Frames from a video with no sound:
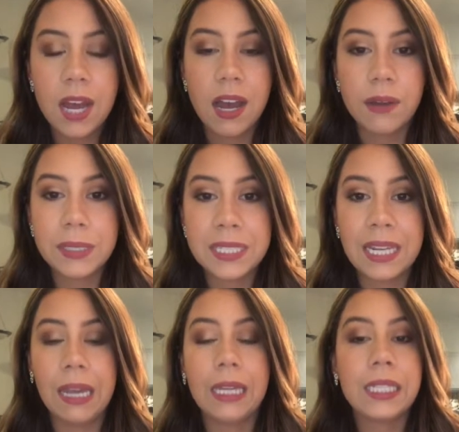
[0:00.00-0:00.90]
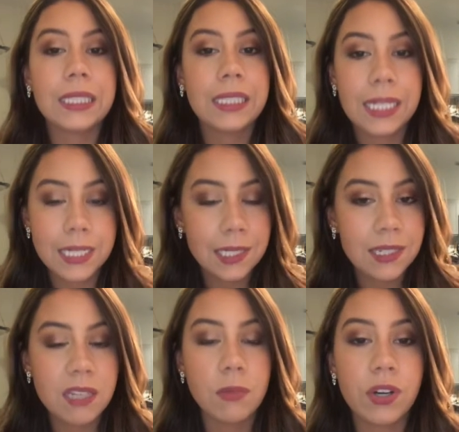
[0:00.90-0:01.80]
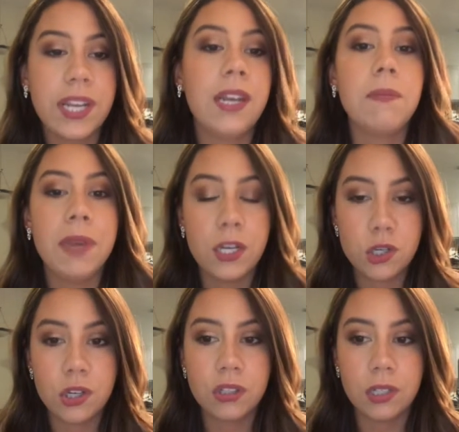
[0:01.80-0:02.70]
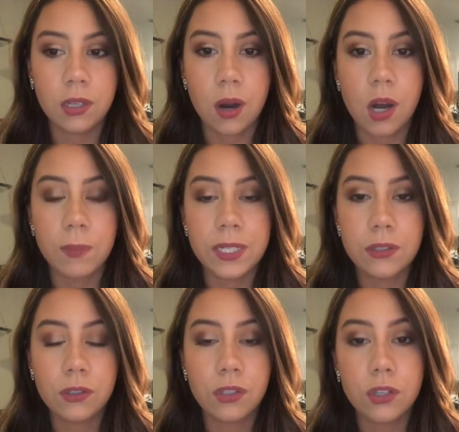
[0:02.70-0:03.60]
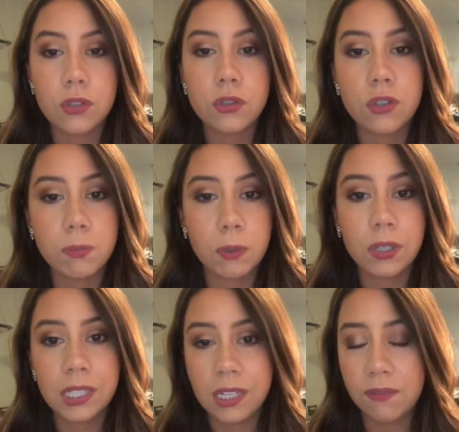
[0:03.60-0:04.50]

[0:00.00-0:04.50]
I would say get a steamer in, make sure that the carpets look super clean.